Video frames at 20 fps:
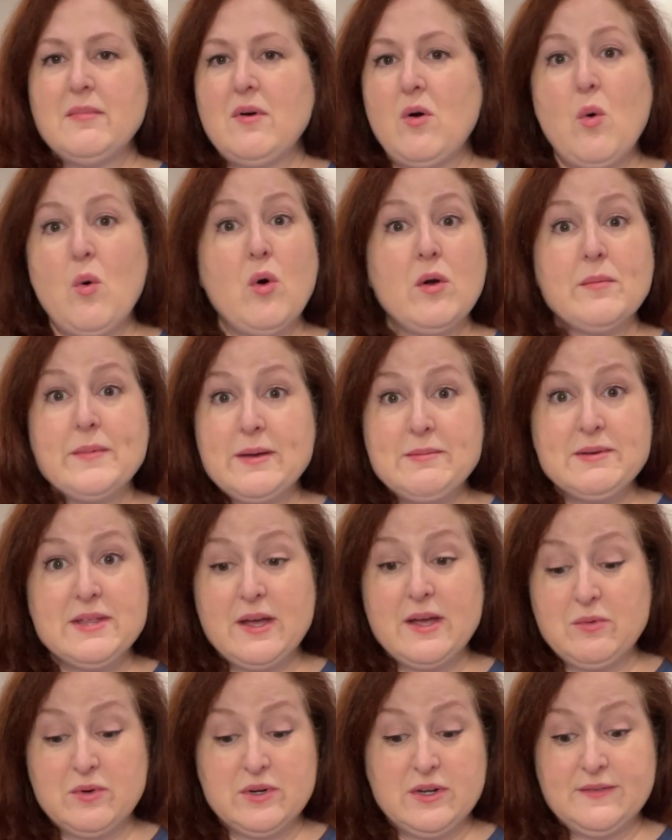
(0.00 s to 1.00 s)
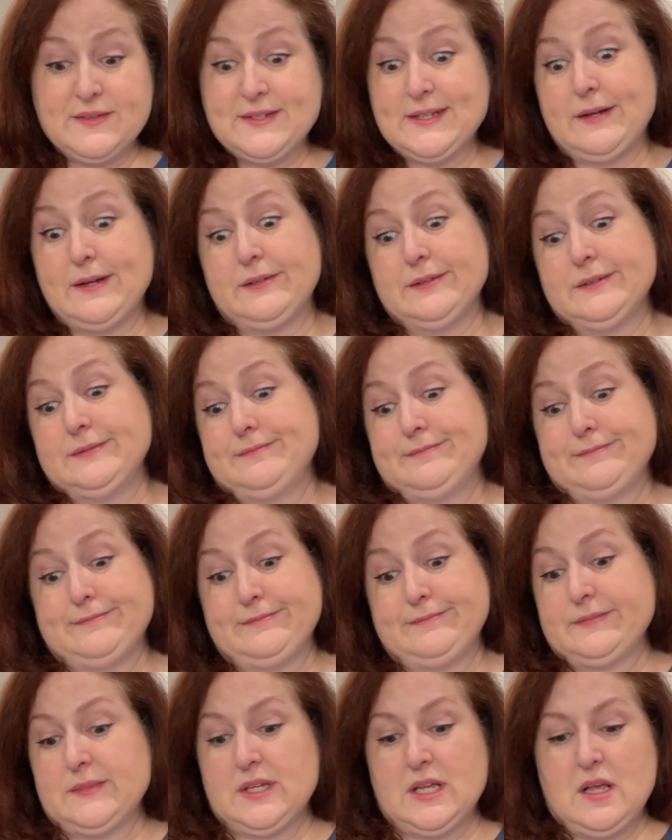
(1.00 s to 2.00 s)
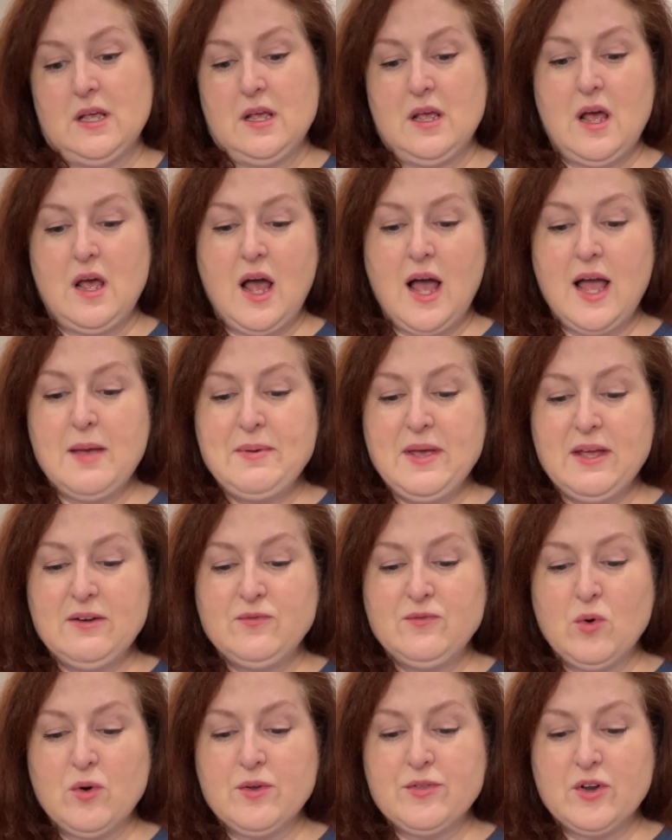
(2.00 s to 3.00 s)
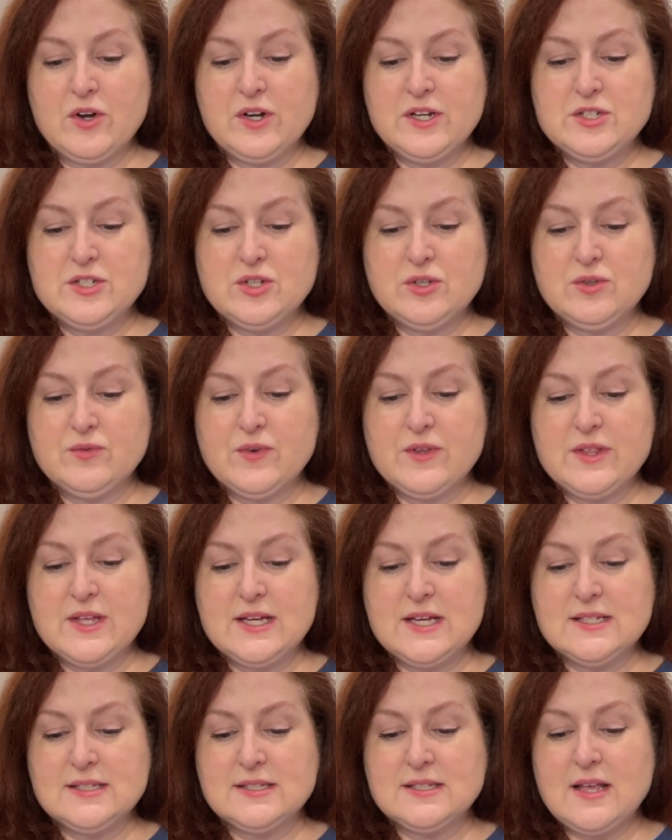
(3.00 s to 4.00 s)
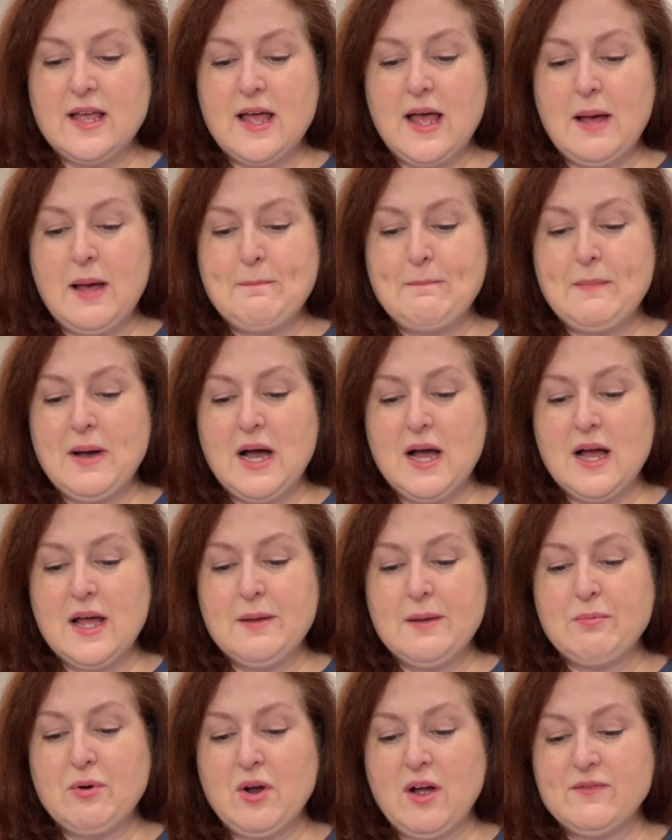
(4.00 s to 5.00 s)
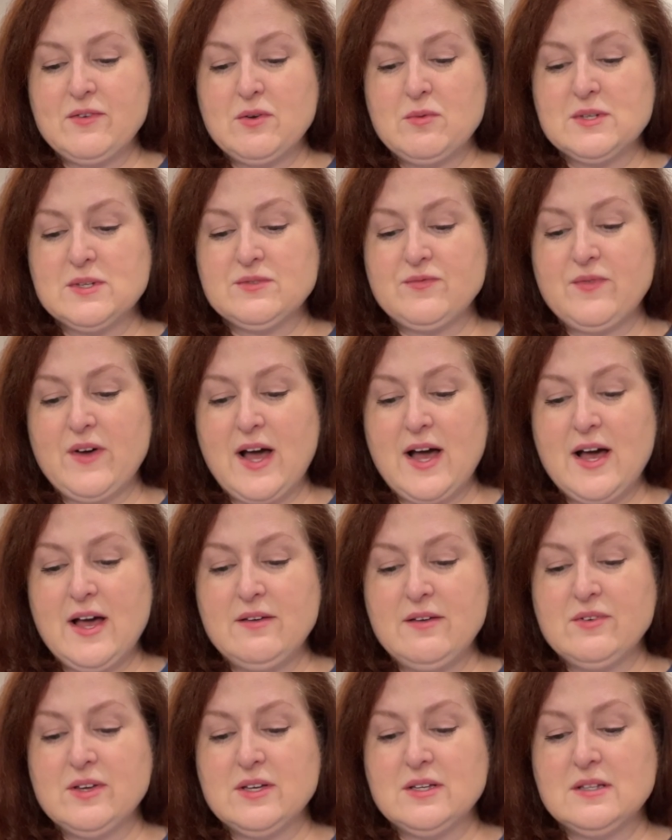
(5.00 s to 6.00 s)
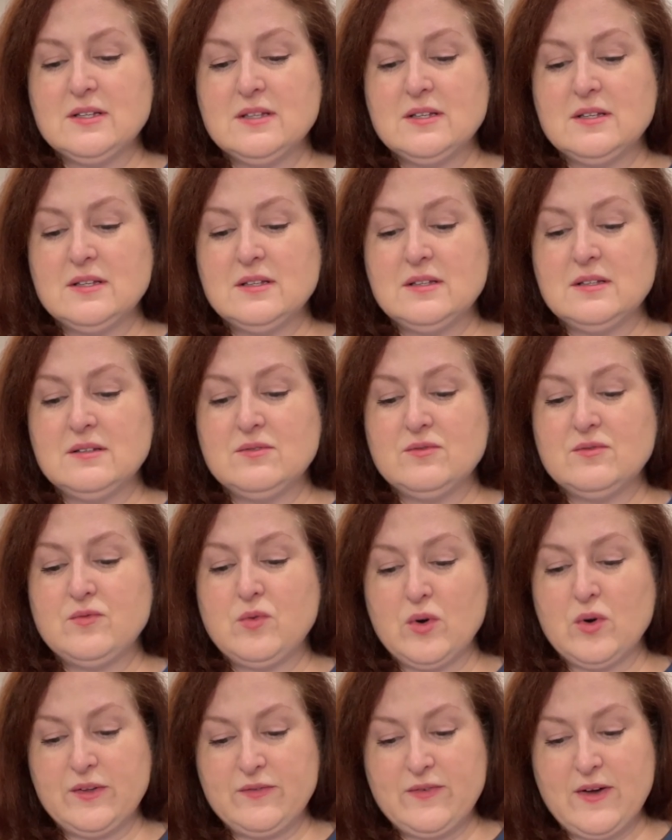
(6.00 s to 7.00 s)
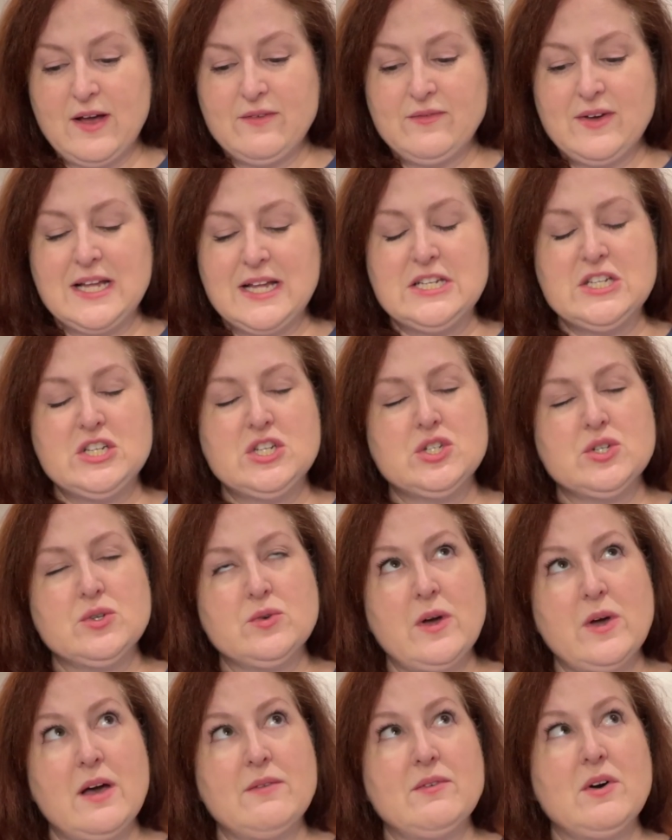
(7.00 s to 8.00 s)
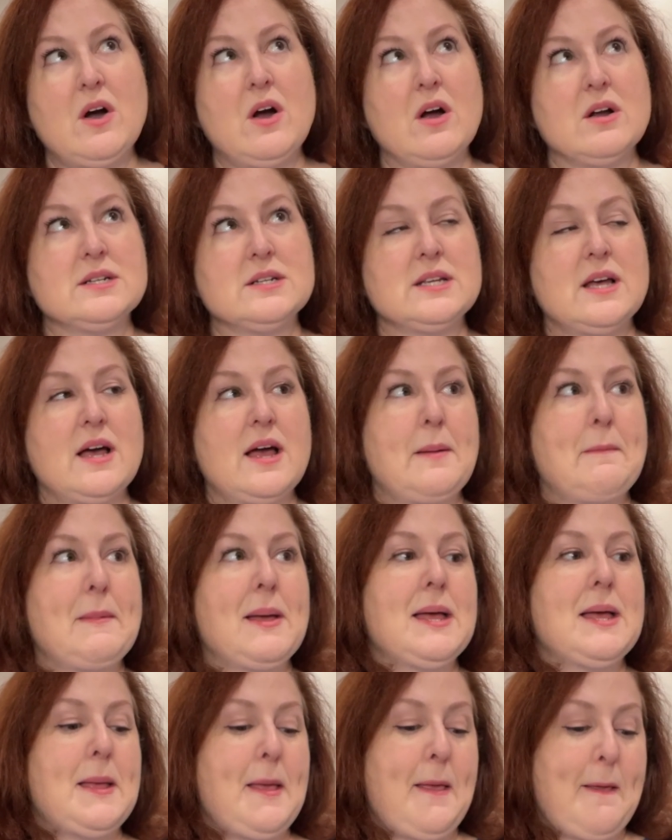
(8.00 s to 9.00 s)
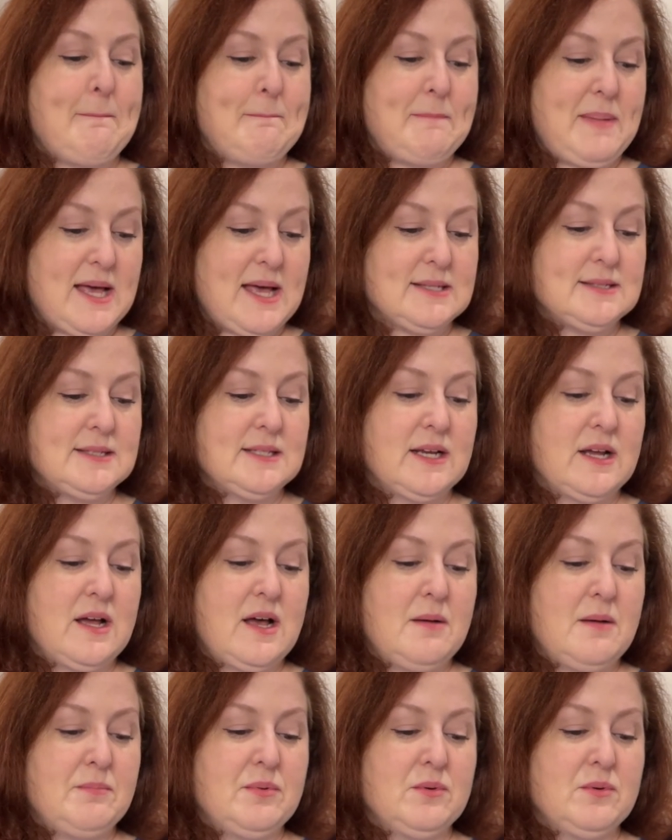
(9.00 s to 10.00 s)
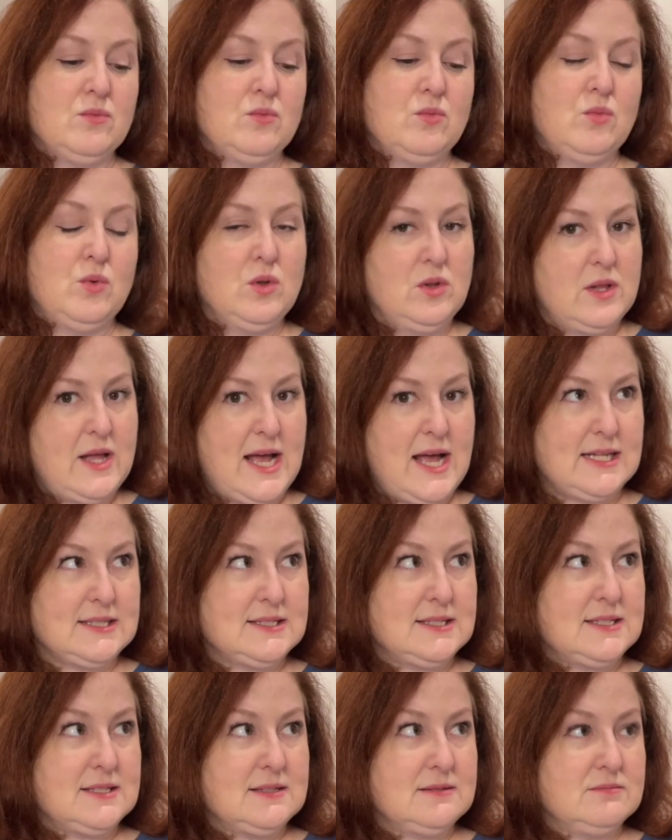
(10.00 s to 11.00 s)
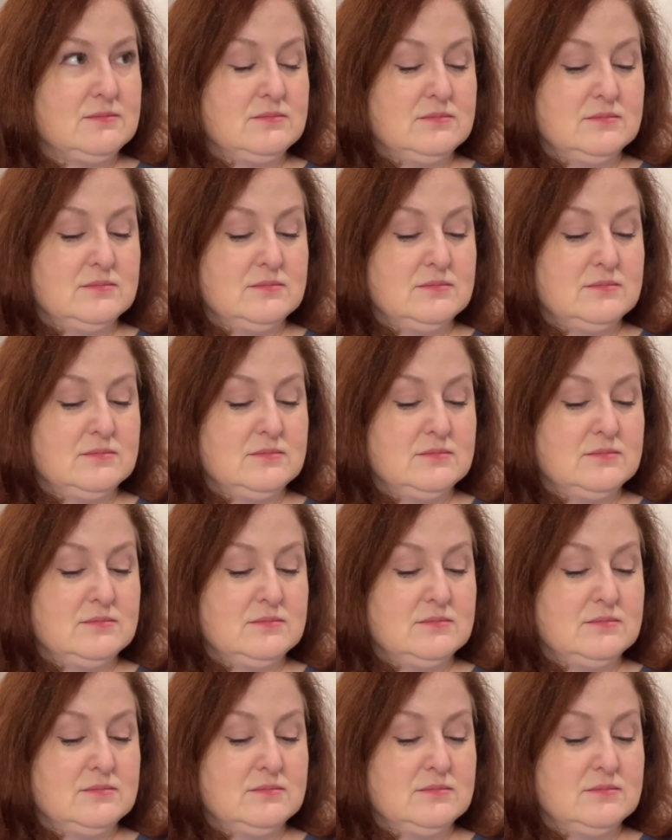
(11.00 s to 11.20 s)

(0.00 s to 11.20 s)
Or maybe they wouldn't have sold. I paid $4.32 for this. My profit was $5.45. I do have a hard time passing up wool hats.